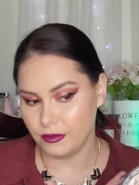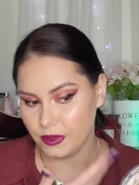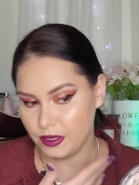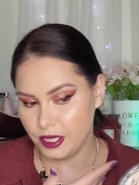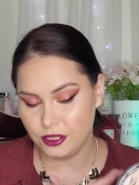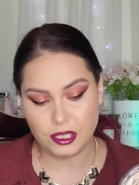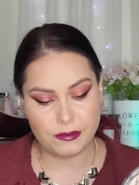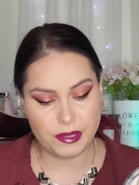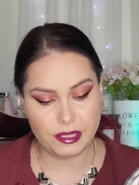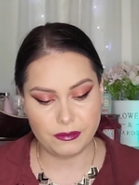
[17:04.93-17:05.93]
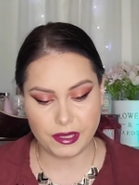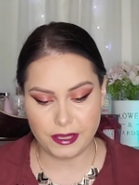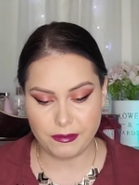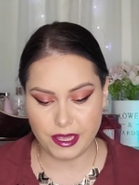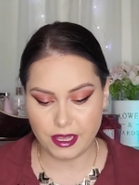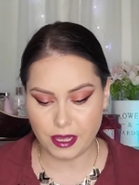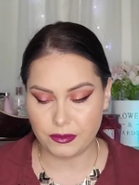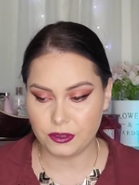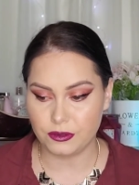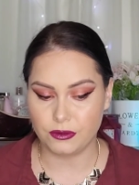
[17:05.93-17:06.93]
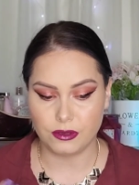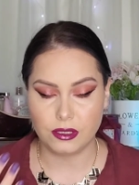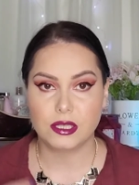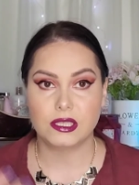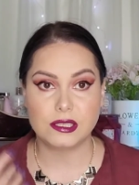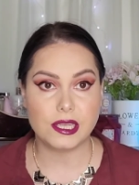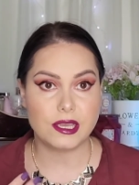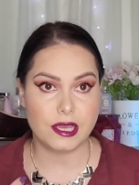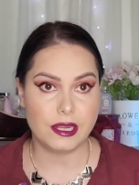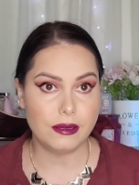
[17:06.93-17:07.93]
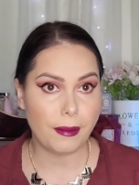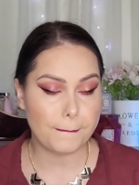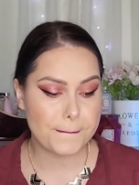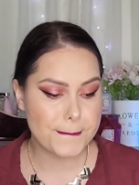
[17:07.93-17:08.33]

Literally made my makeup to sink in.